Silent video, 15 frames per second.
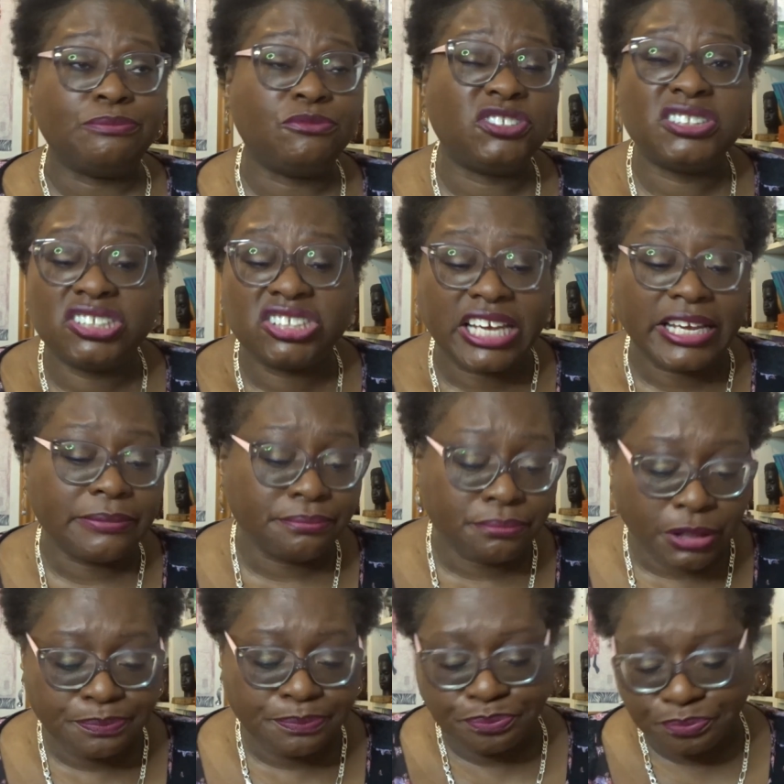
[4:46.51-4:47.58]
It's a shame,
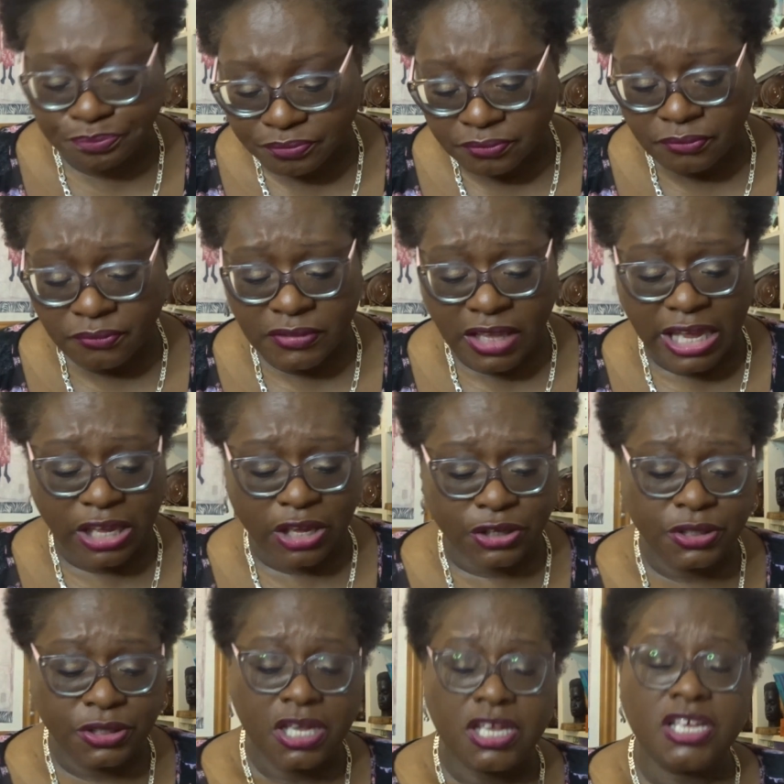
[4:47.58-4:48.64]
but hey-ho.